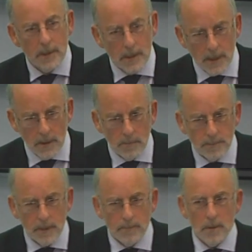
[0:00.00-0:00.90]
Then our
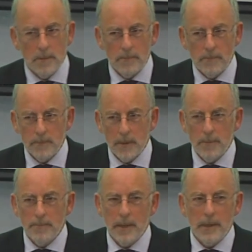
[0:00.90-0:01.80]
people,
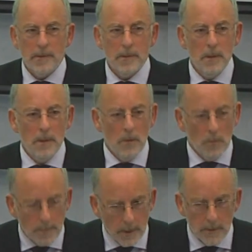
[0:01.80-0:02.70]
Dublin-based,
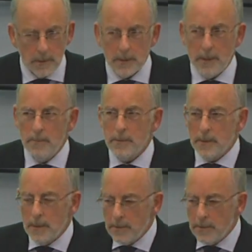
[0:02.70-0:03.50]
will be on the teams and they'll